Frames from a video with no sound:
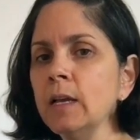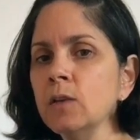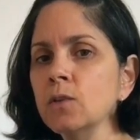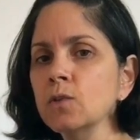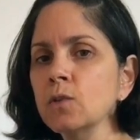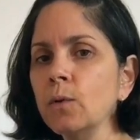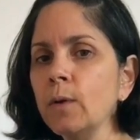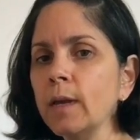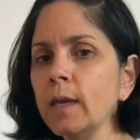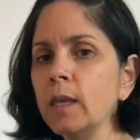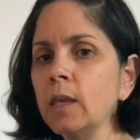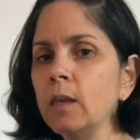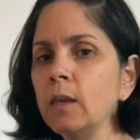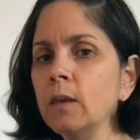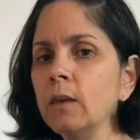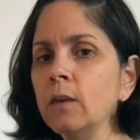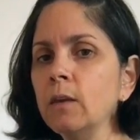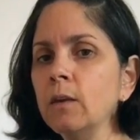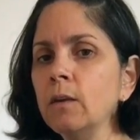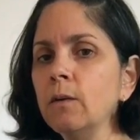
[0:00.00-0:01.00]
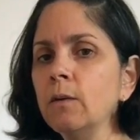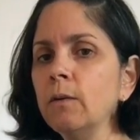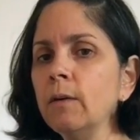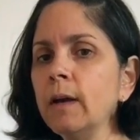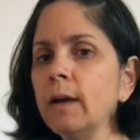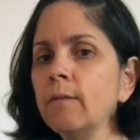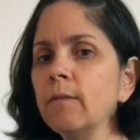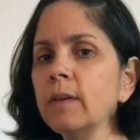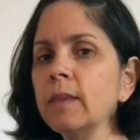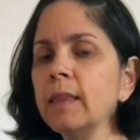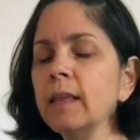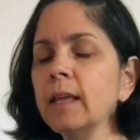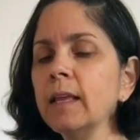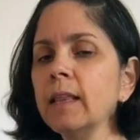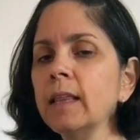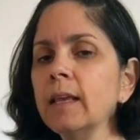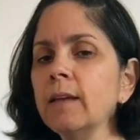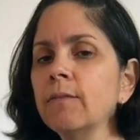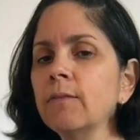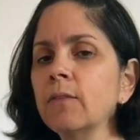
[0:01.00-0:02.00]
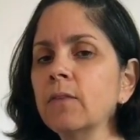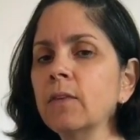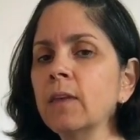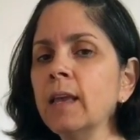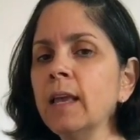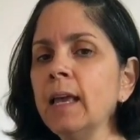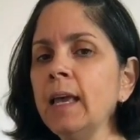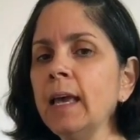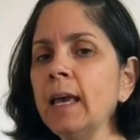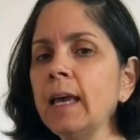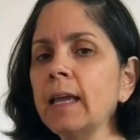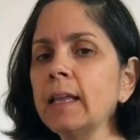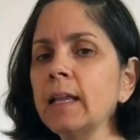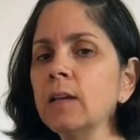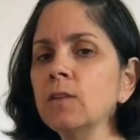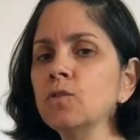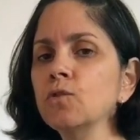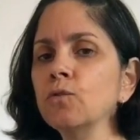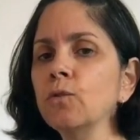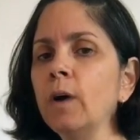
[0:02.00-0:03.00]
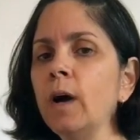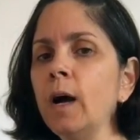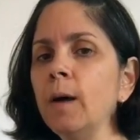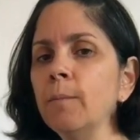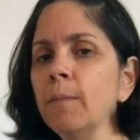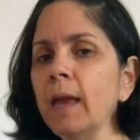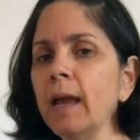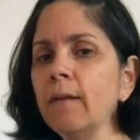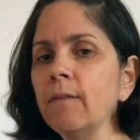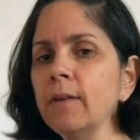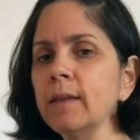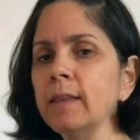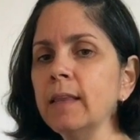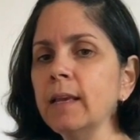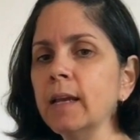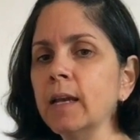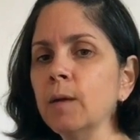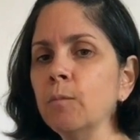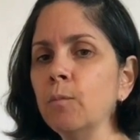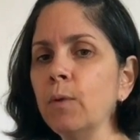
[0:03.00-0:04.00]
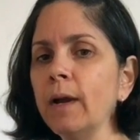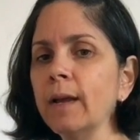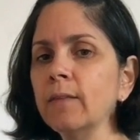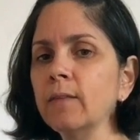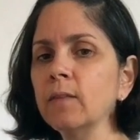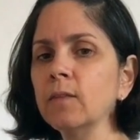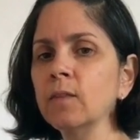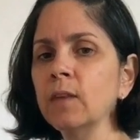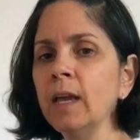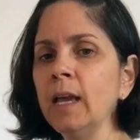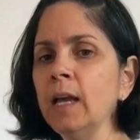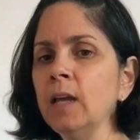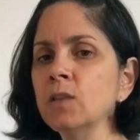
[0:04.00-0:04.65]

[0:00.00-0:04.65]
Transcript: So I cue, everything lifts, and I drop, everything compresses.